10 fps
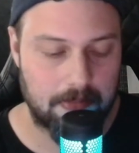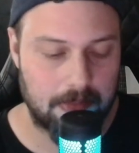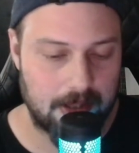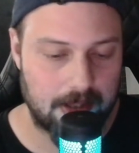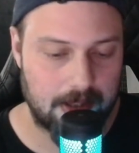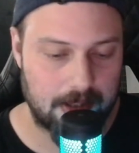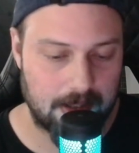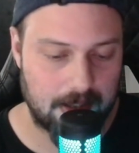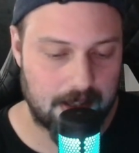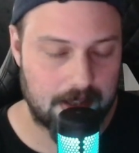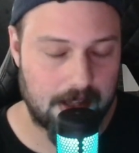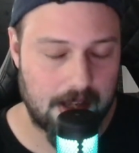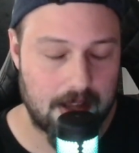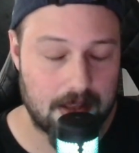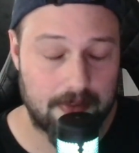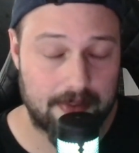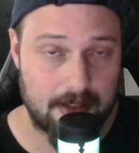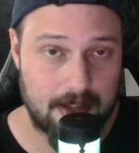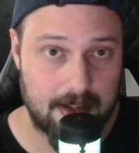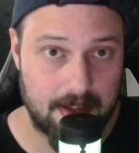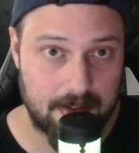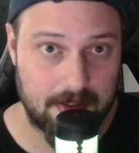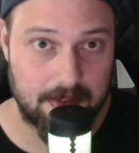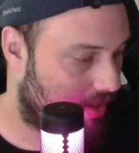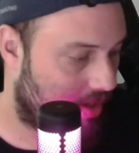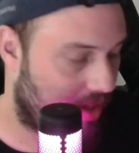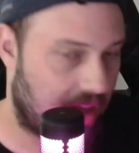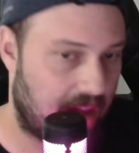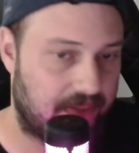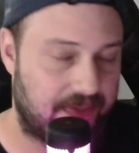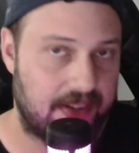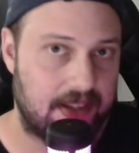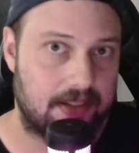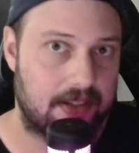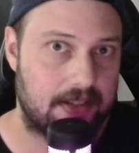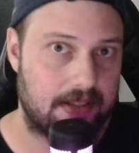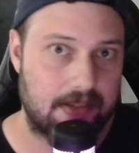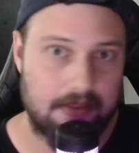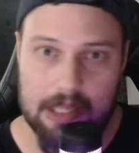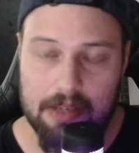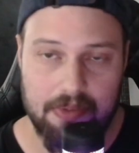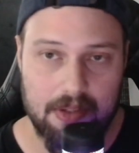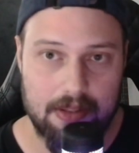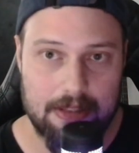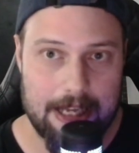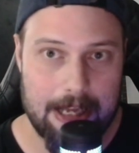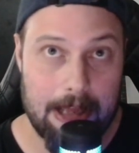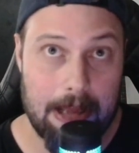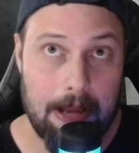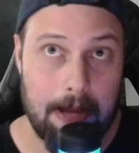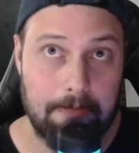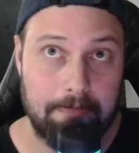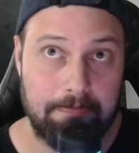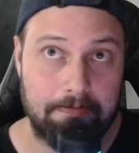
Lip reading: but in the end of the day, I think this is something that